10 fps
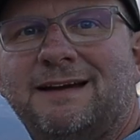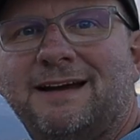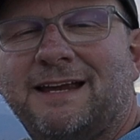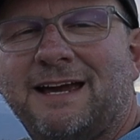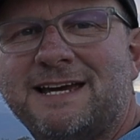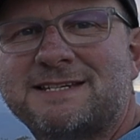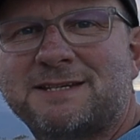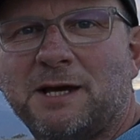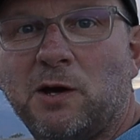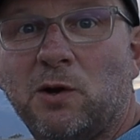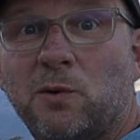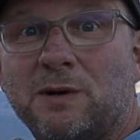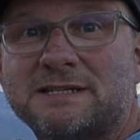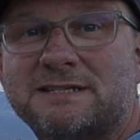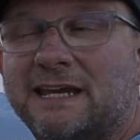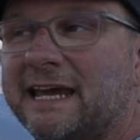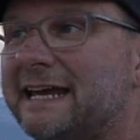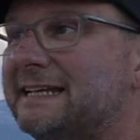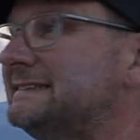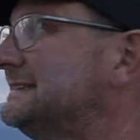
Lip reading: Okay, so once again,